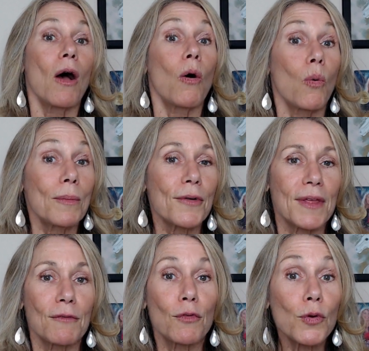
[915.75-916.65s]
One more
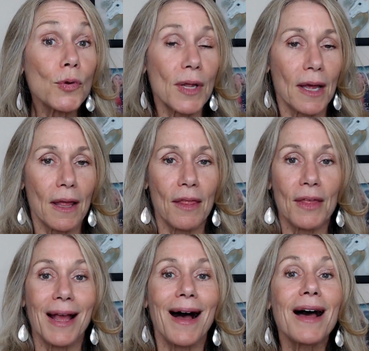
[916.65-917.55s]
thing. Varuna,
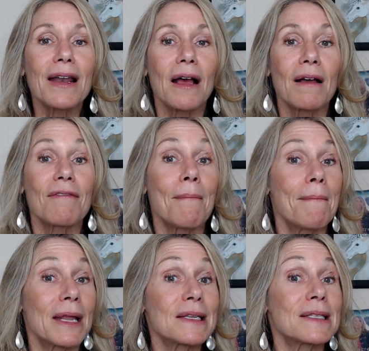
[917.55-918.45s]
the god of
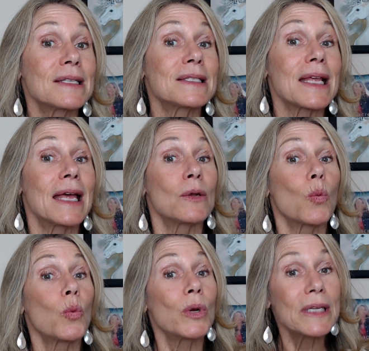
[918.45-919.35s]
medicines
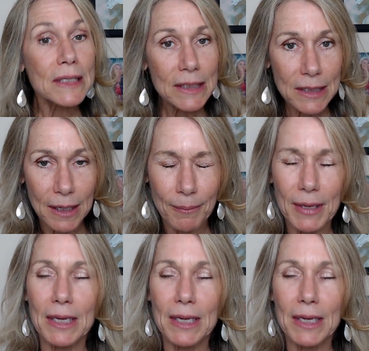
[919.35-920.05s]
and wisdom,